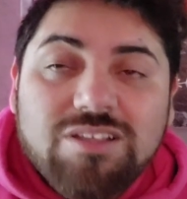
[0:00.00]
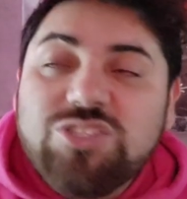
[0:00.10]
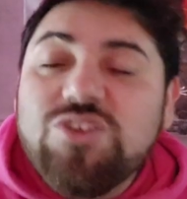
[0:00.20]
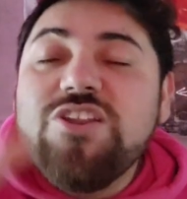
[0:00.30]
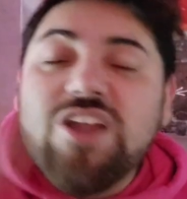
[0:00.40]

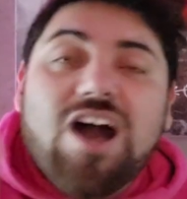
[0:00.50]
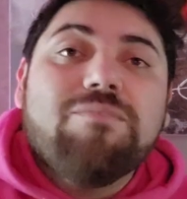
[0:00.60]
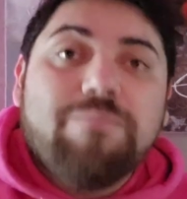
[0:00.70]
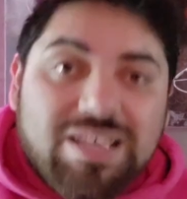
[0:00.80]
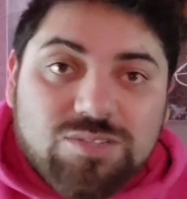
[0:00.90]
Do
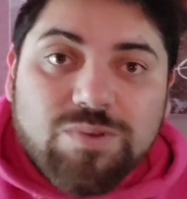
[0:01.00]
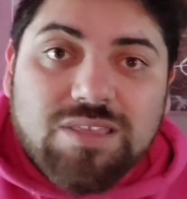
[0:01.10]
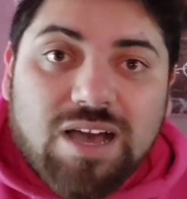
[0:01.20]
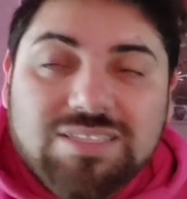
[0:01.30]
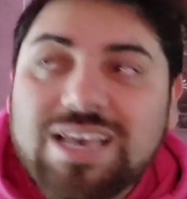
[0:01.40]
not mess
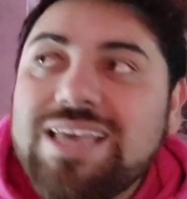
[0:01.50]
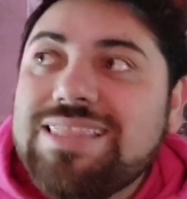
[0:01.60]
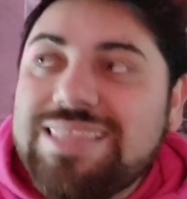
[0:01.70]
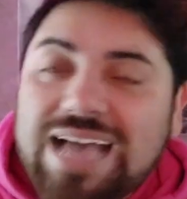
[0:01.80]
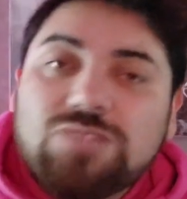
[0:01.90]
with us.
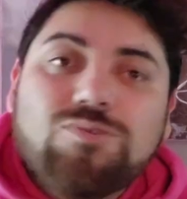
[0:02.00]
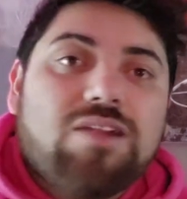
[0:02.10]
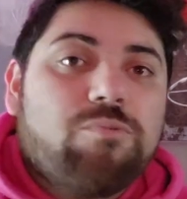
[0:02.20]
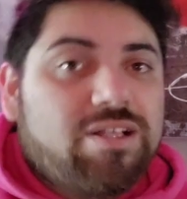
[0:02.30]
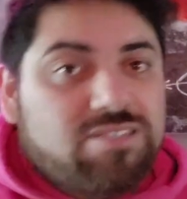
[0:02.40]
That's what
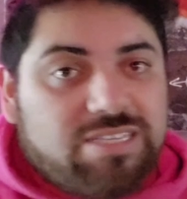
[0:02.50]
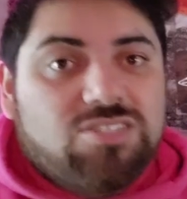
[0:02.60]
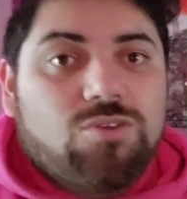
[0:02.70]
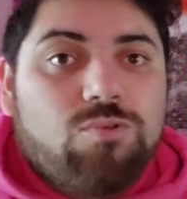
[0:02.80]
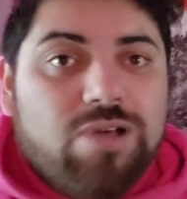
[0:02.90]
a real
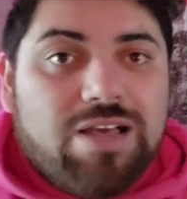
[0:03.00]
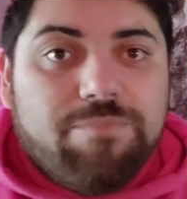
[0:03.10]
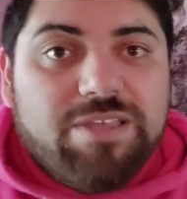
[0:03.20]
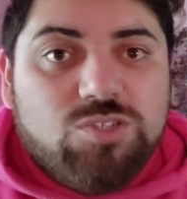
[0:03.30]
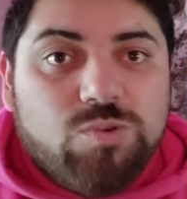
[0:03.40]
sister will
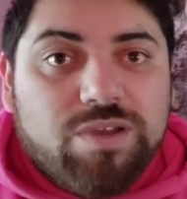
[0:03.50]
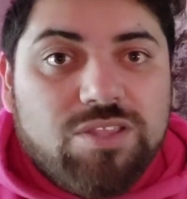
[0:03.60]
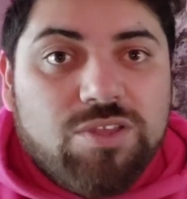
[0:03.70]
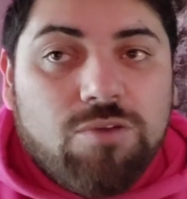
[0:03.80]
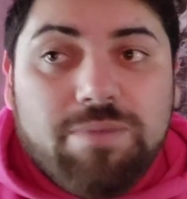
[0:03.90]
have been
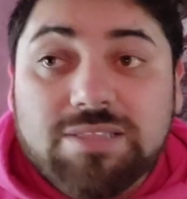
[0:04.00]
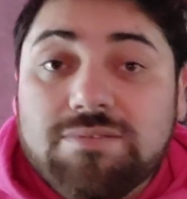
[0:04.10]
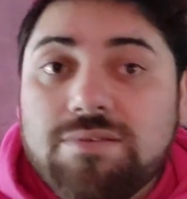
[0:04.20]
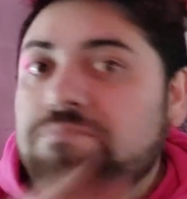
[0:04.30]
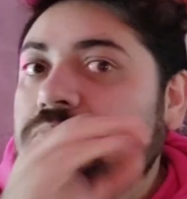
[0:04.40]
doing, you know?
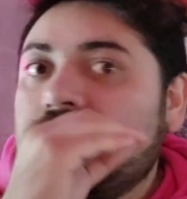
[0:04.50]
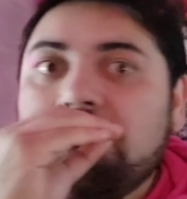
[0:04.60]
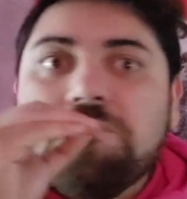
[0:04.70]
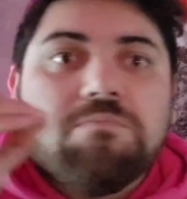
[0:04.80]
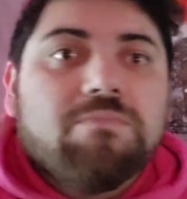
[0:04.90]
But
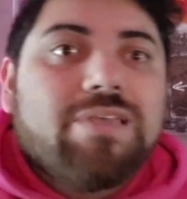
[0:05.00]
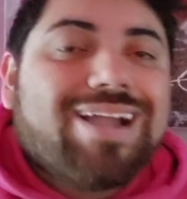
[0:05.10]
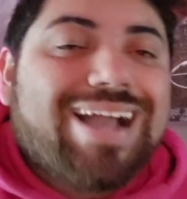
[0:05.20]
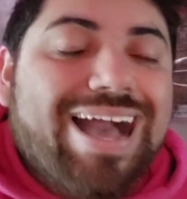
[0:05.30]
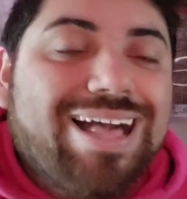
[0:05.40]

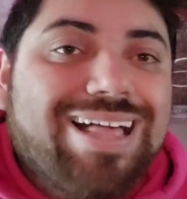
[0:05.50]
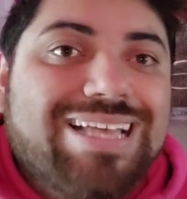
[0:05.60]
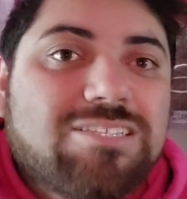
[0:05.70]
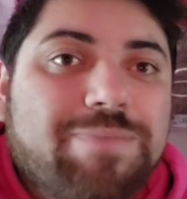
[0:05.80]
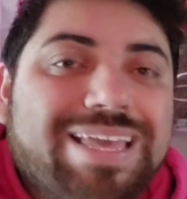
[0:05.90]
Kyle
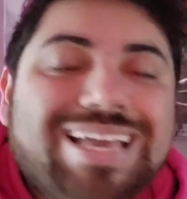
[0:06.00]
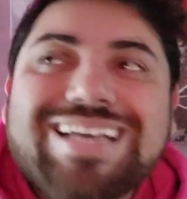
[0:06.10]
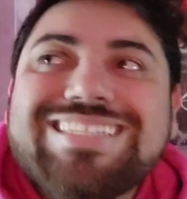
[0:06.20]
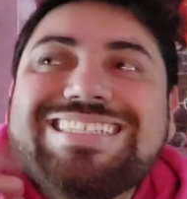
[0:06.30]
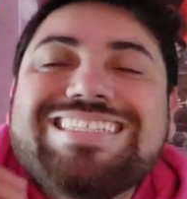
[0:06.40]
has been
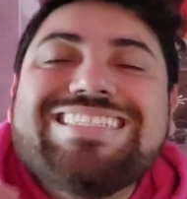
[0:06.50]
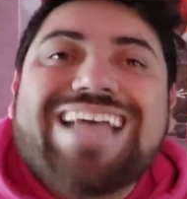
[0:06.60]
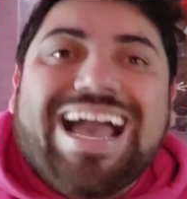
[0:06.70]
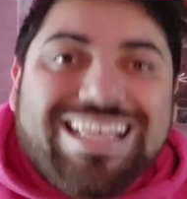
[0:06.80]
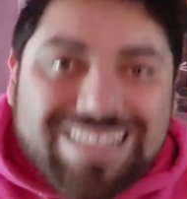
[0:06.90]

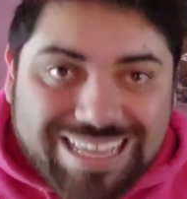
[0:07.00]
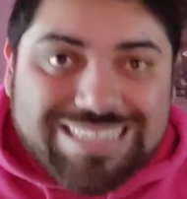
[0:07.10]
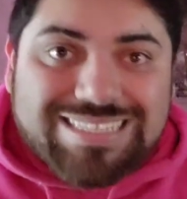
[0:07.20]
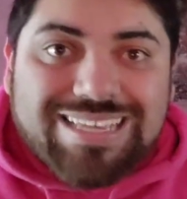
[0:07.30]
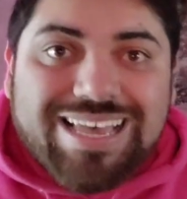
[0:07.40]

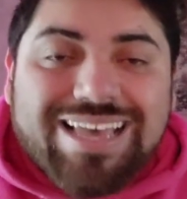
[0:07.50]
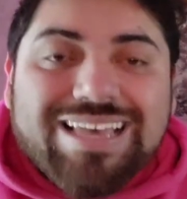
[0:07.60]
silenced.